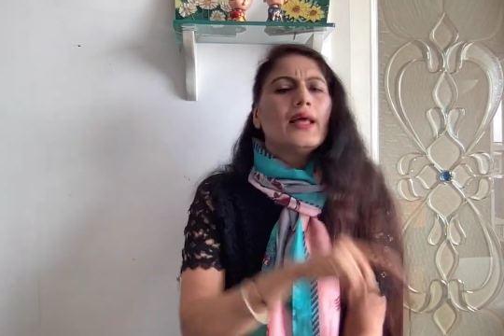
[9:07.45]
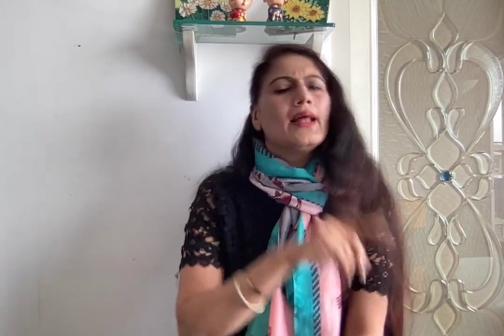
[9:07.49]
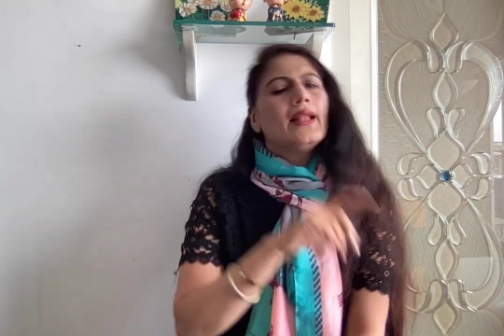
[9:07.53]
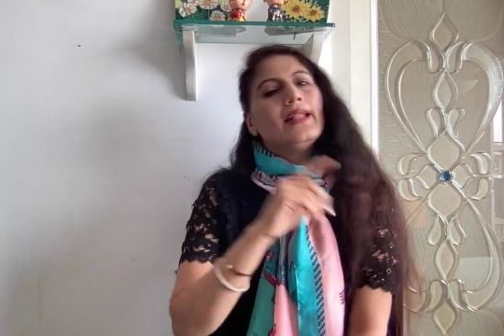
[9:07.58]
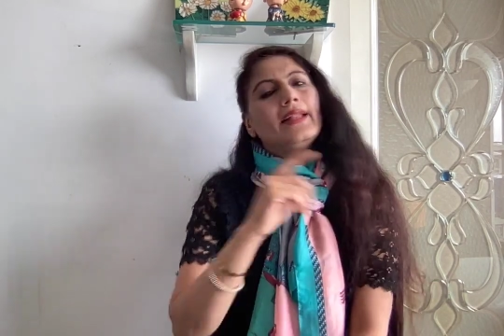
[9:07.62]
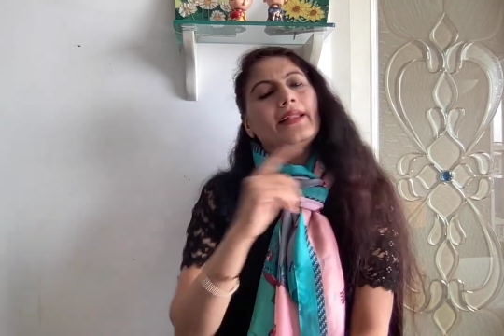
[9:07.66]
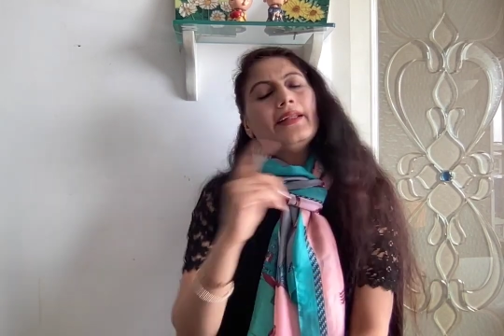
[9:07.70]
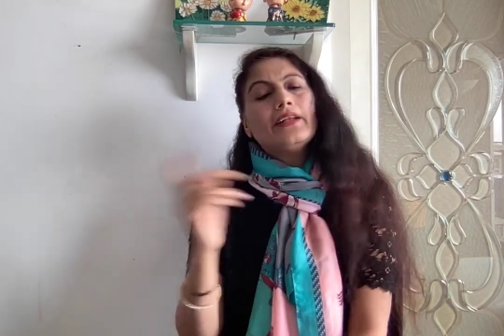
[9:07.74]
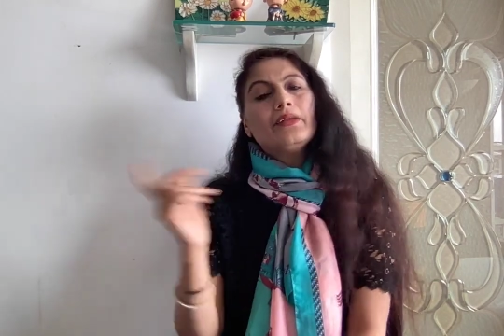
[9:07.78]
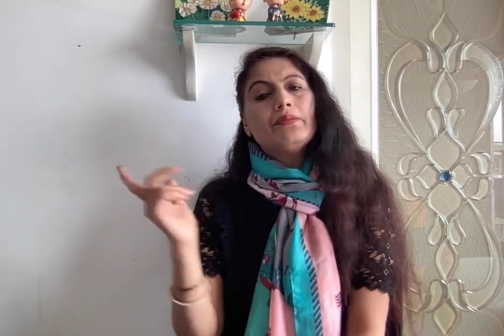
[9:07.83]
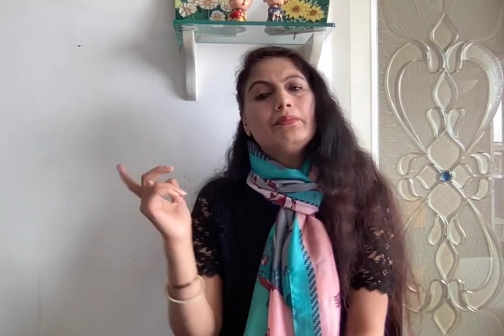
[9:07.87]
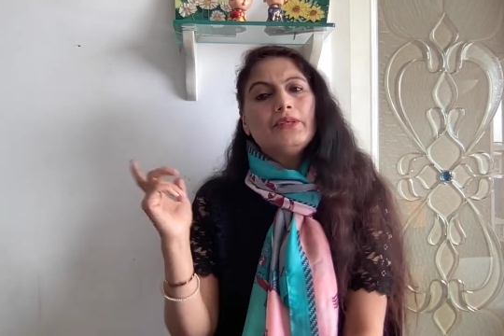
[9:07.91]

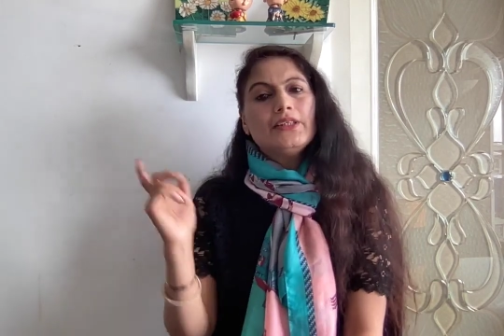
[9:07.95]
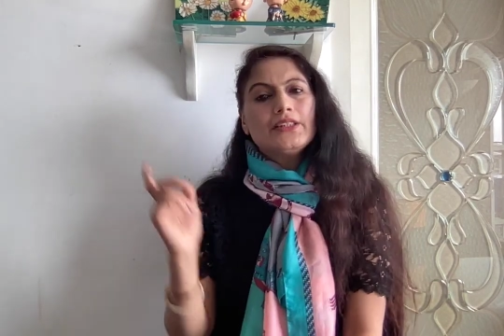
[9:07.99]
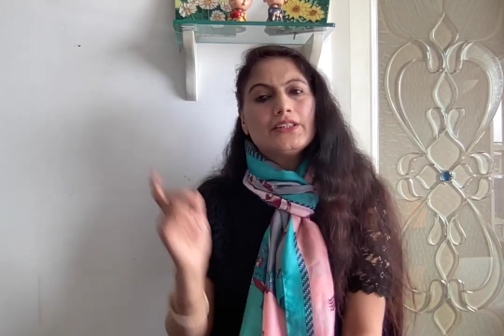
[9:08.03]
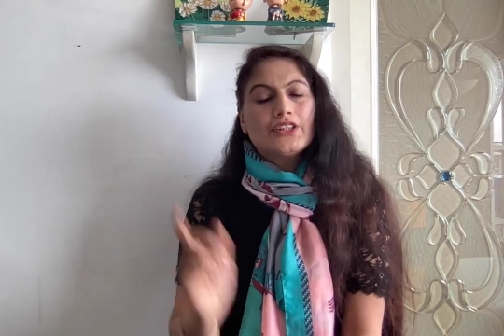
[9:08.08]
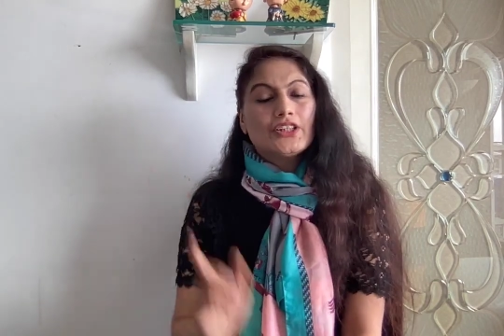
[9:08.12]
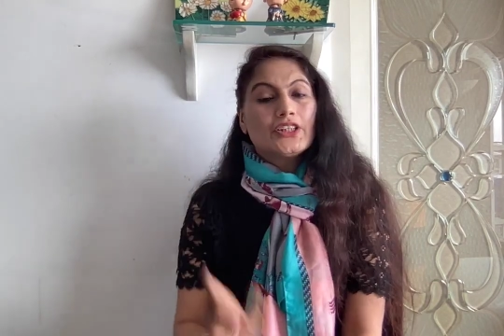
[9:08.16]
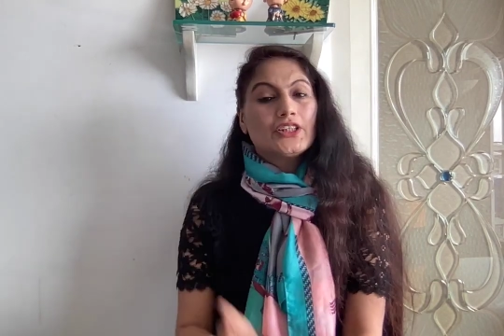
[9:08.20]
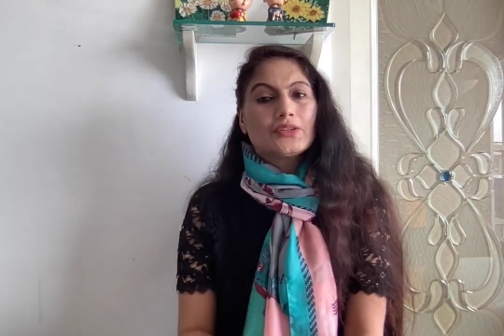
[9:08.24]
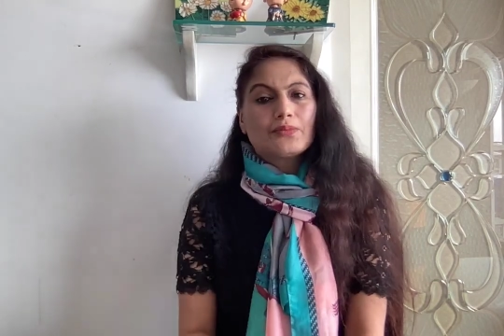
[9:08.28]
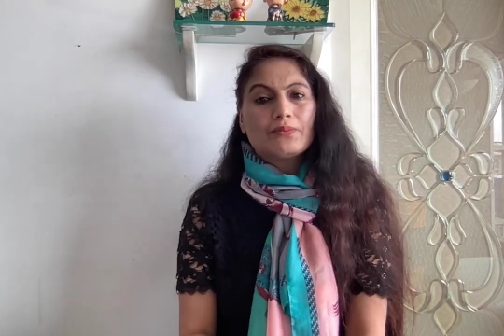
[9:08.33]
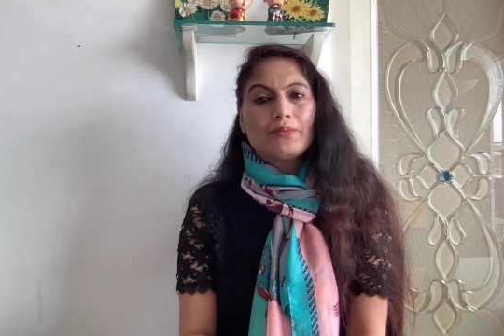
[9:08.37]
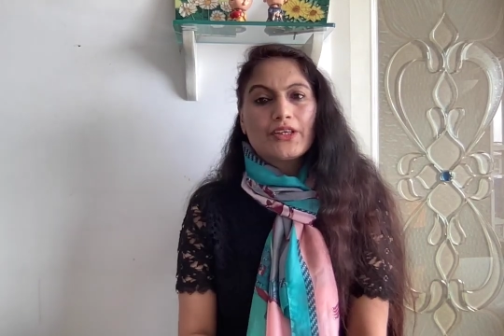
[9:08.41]
Let me
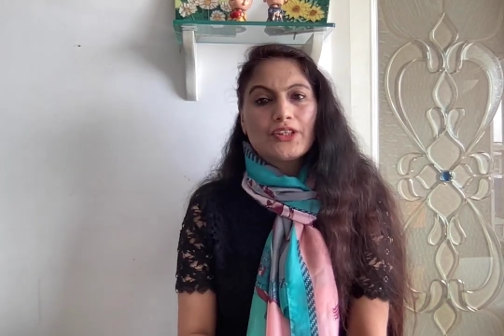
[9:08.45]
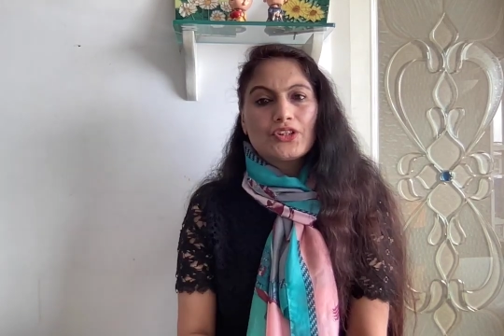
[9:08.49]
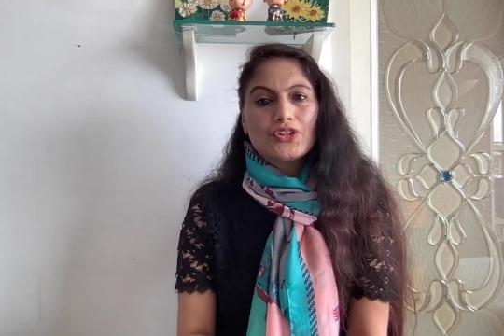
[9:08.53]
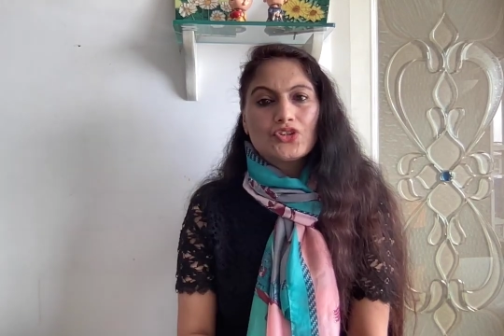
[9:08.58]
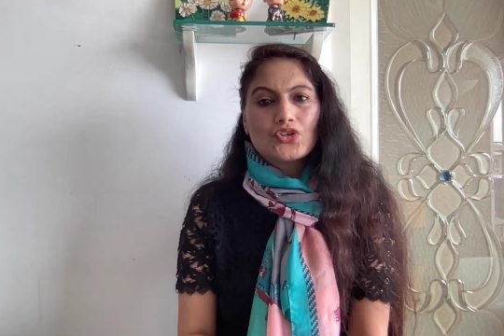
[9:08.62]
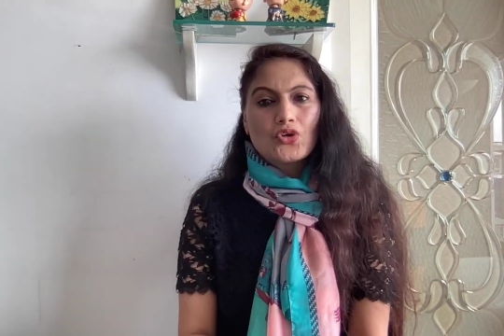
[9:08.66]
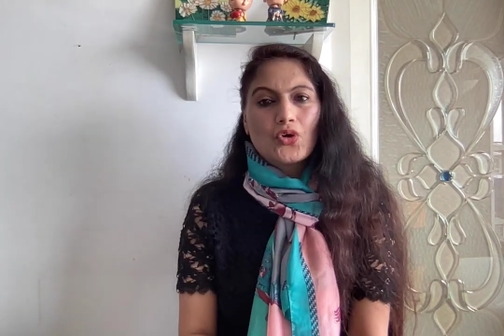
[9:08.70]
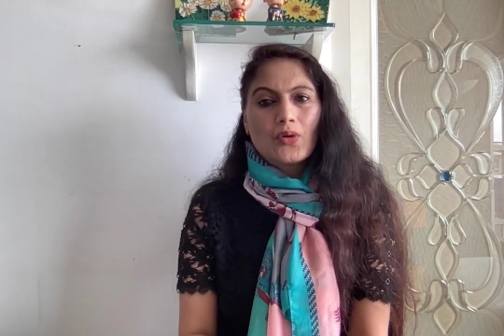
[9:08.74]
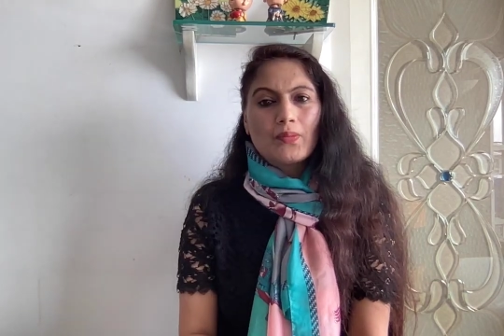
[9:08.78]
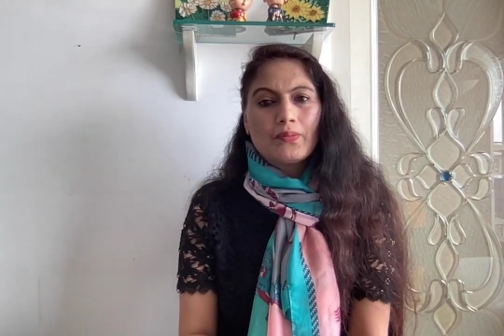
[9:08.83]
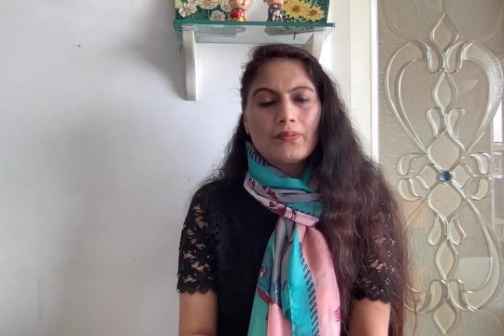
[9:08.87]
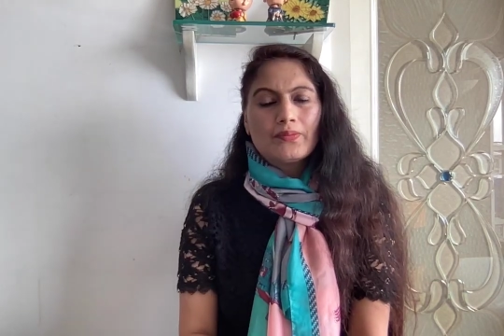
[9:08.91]
change my
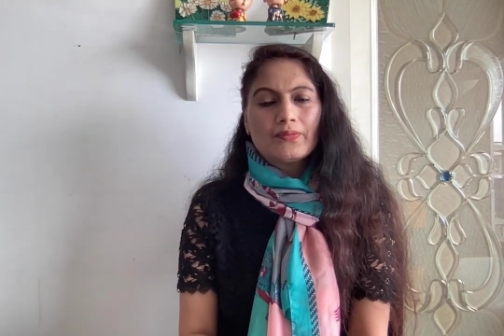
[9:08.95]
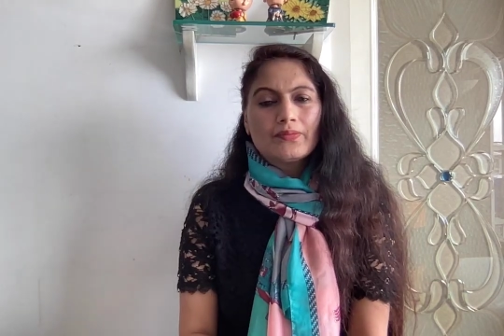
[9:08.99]
job.